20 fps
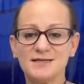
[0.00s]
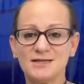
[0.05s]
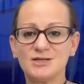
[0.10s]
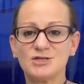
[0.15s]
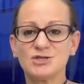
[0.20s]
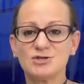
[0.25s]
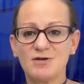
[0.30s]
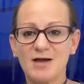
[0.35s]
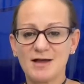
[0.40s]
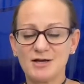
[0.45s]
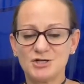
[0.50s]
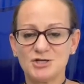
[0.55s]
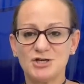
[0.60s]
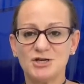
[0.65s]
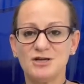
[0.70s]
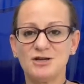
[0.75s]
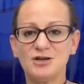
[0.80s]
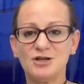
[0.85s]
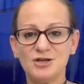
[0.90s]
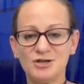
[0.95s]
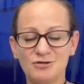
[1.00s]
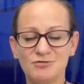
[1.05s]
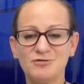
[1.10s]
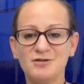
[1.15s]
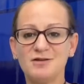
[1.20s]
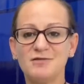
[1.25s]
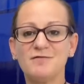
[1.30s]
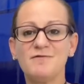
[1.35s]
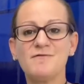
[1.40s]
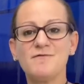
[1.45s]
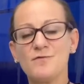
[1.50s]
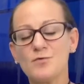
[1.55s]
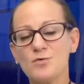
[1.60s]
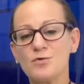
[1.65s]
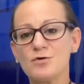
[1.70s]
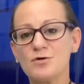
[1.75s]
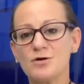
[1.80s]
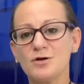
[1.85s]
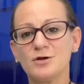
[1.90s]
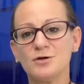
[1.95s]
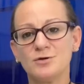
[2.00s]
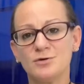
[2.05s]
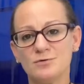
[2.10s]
extraction unit for